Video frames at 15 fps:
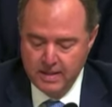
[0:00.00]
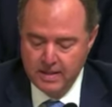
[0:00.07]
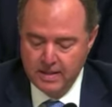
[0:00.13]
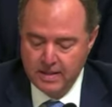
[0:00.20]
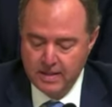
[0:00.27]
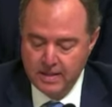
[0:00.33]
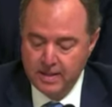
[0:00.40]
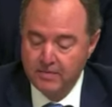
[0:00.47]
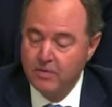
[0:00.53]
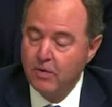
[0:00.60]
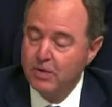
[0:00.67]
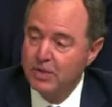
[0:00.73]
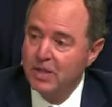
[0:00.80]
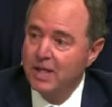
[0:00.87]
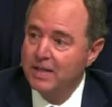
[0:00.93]
uh, if our
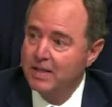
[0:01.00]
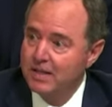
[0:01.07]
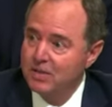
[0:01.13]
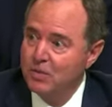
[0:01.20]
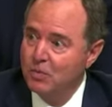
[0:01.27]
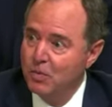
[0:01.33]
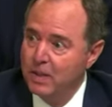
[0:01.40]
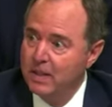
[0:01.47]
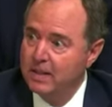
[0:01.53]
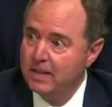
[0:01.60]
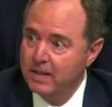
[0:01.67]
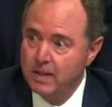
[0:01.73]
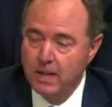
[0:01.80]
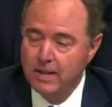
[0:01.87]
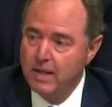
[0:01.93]
side doesn't win,
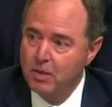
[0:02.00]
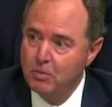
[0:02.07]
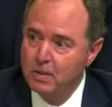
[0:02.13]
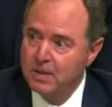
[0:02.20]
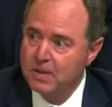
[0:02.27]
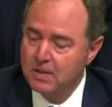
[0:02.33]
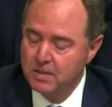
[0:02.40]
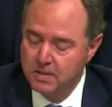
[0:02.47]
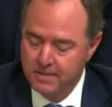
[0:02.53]
then God help us.